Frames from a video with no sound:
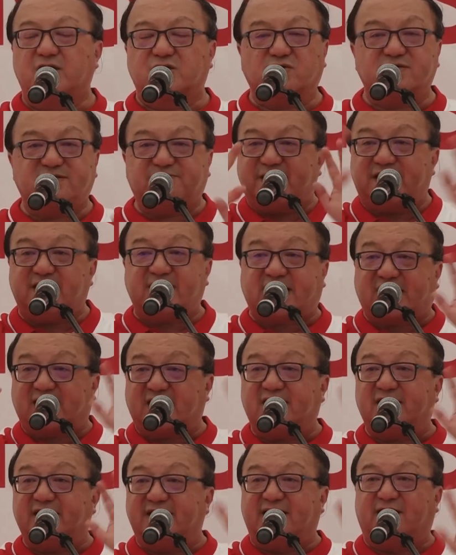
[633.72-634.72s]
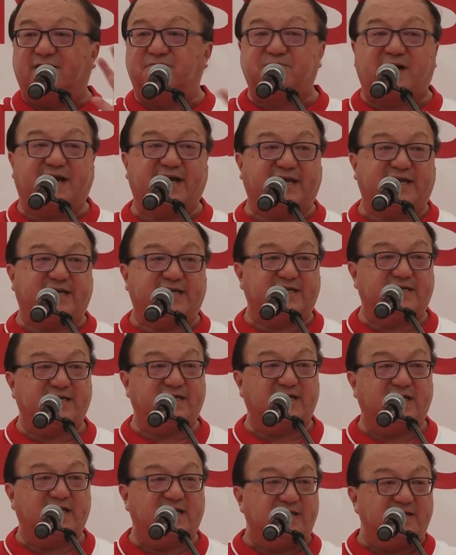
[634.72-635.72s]
So it's very clear in our mind,
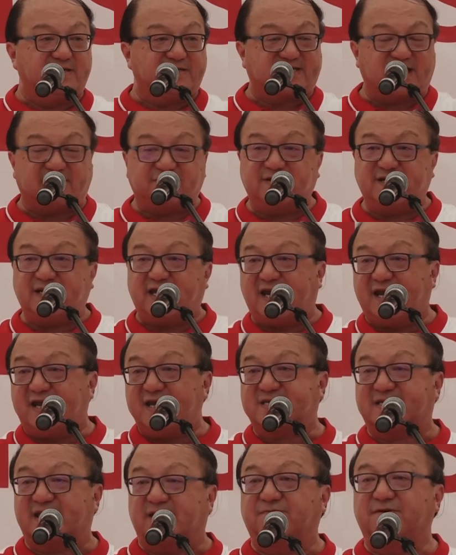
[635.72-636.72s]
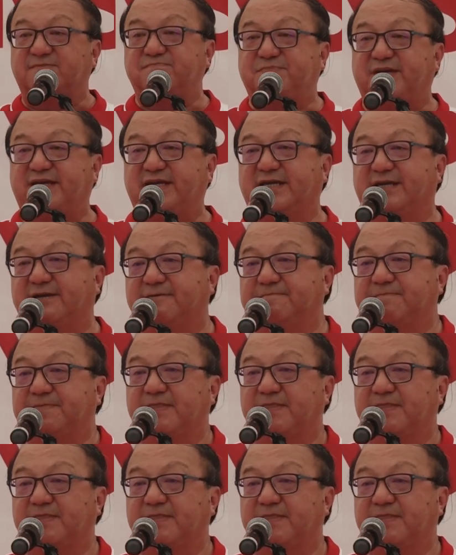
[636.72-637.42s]
7A, 7B.